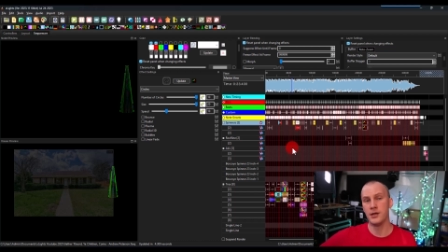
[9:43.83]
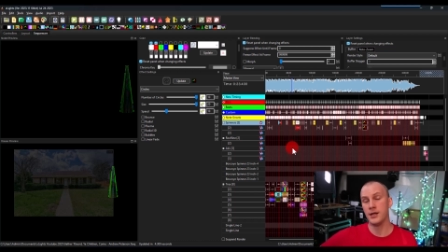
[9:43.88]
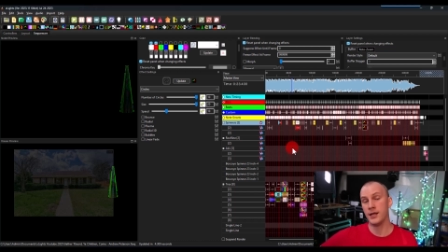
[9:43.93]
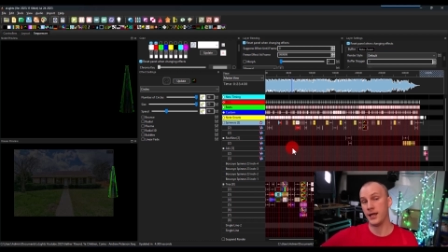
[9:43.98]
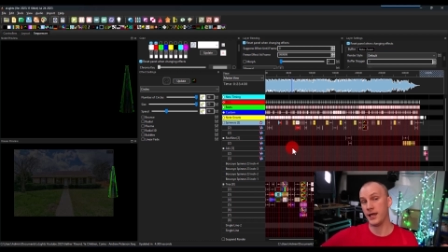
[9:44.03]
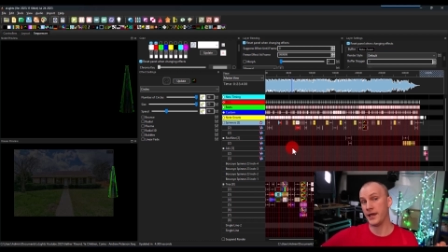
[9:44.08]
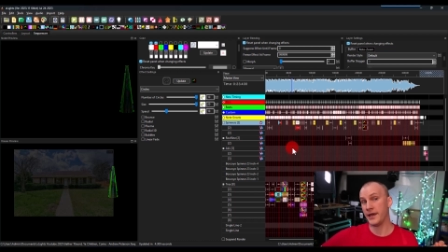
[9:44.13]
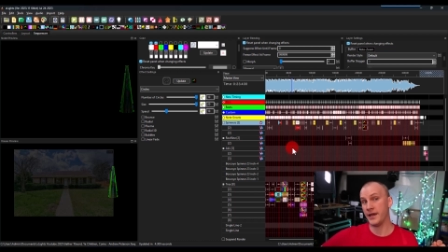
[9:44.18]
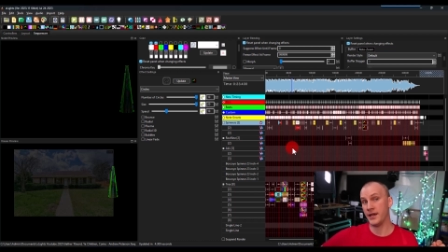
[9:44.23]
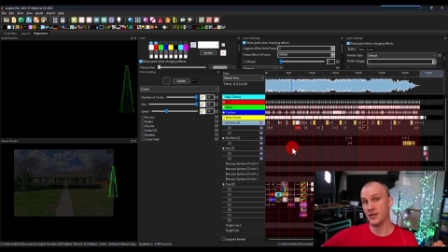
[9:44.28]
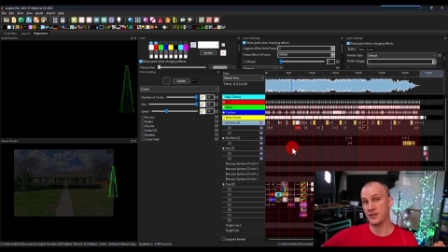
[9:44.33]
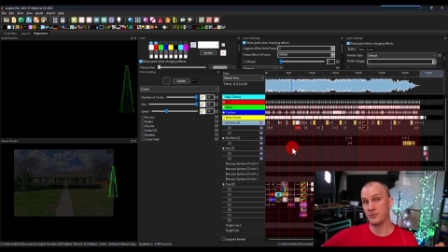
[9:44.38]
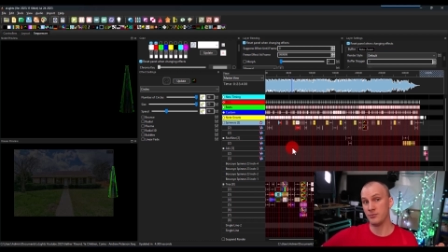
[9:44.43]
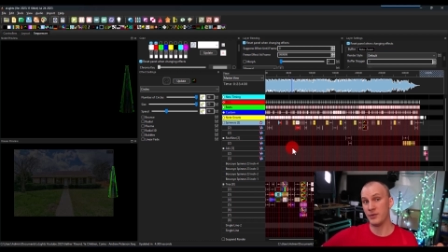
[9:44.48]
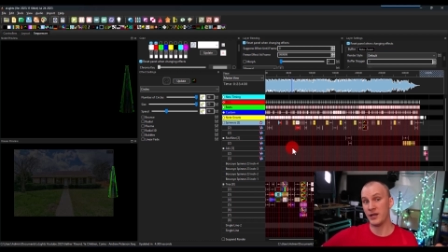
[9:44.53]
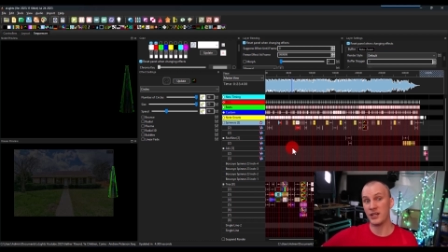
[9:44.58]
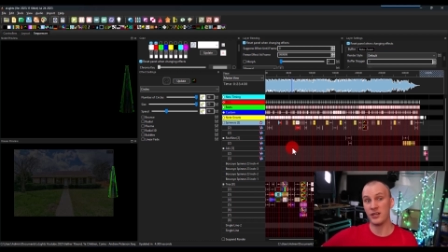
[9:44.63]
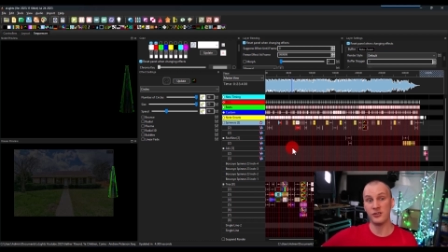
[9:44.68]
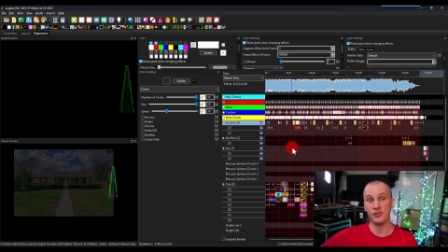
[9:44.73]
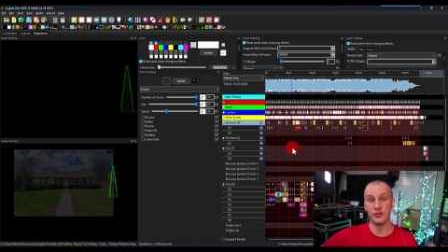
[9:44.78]
and
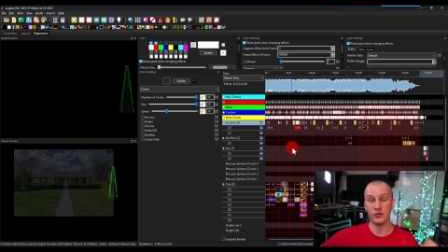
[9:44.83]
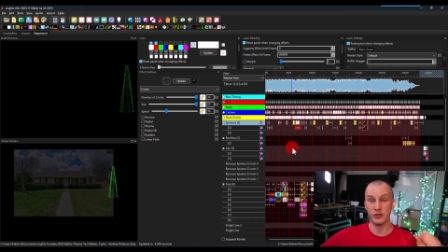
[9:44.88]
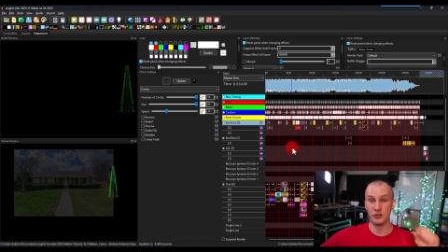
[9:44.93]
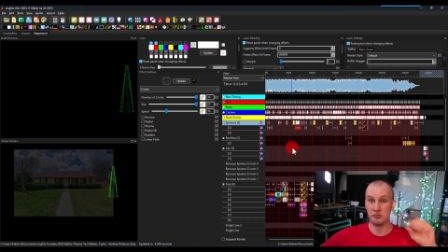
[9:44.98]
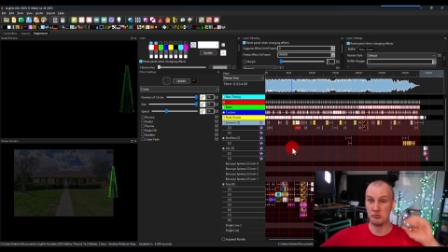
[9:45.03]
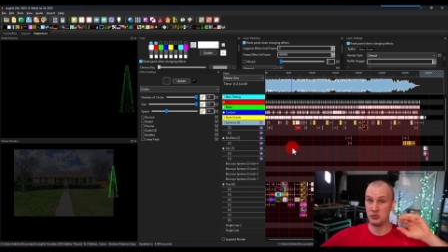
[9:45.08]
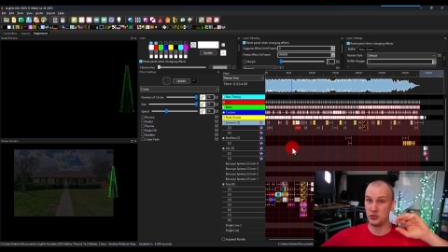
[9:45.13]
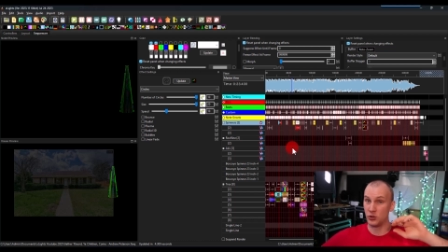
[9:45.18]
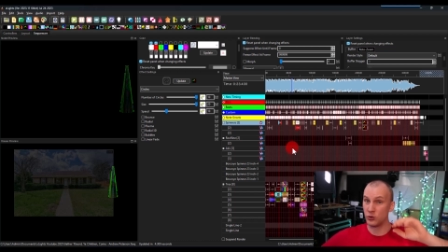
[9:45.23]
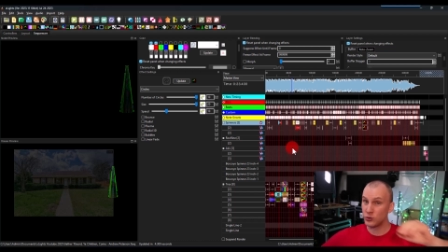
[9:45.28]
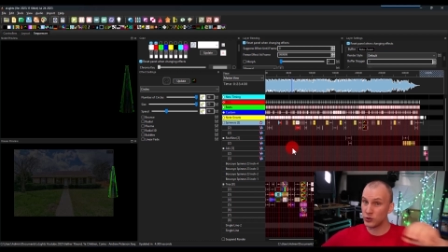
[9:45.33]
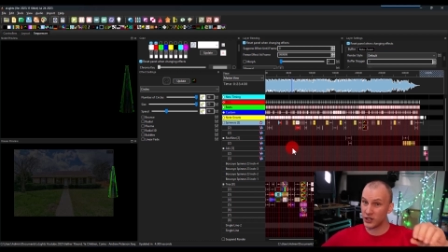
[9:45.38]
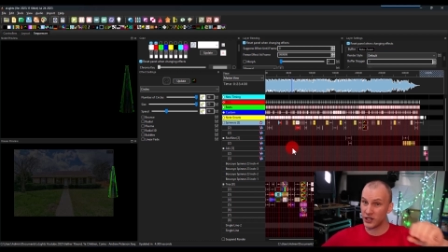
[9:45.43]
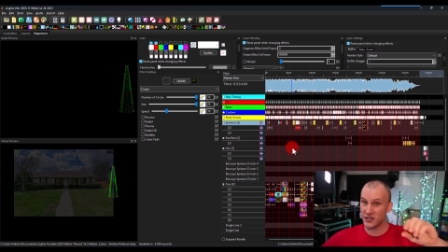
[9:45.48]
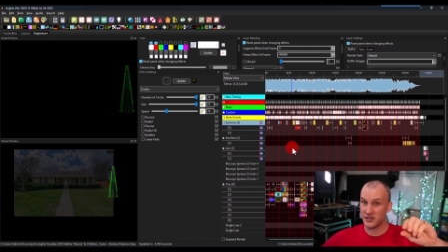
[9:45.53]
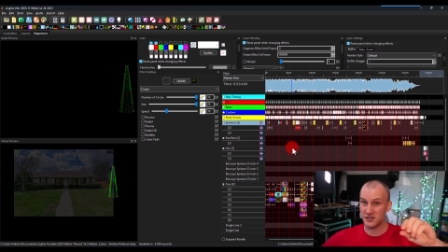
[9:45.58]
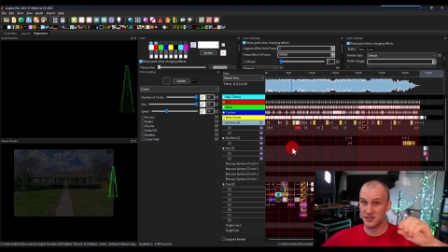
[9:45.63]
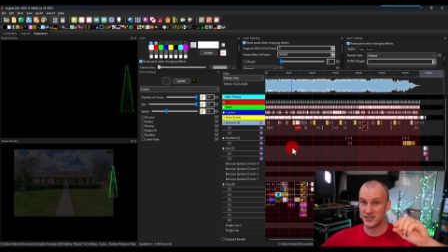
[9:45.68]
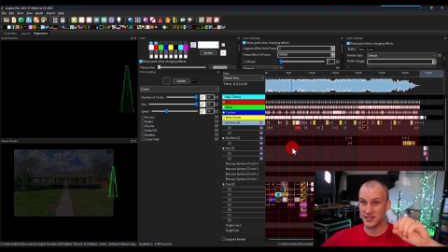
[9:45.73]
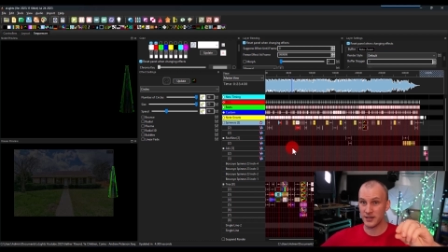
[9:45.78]
making sure you don't
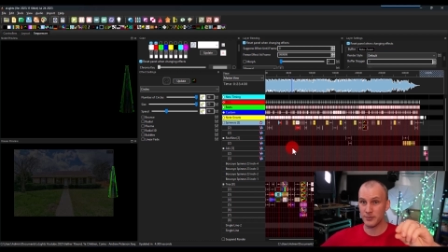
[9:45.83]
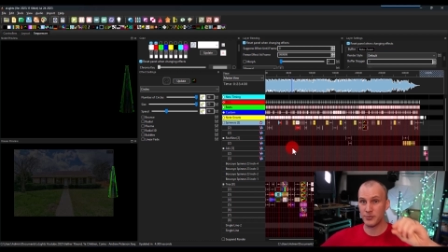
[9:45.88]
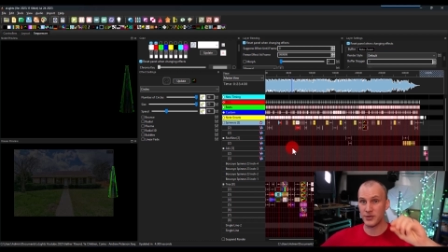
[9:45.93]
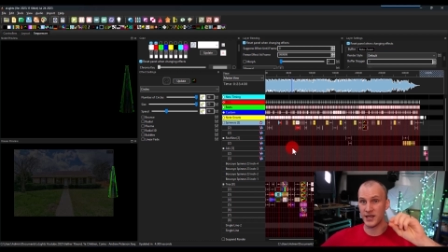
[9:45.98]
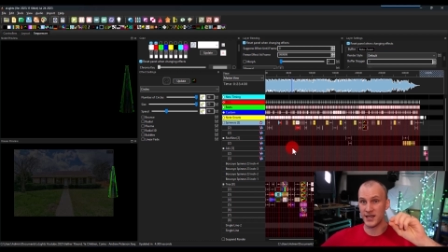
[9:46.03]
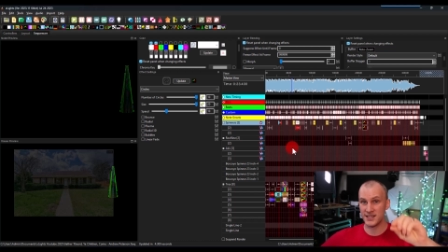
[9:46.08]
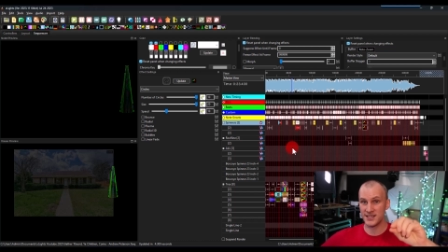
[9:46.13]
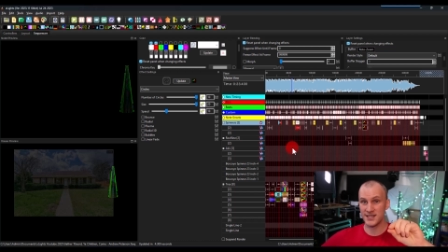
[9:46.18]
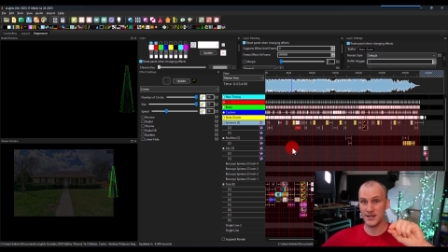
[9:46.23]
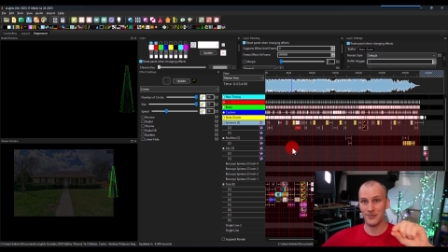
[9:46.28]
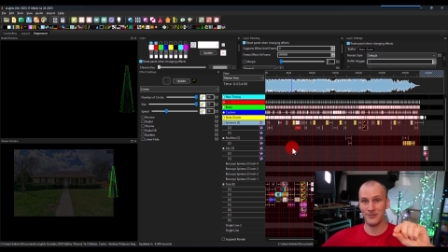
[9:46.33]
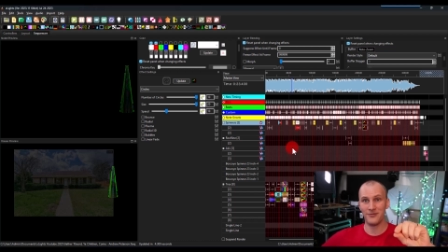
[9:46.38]
unzip that zip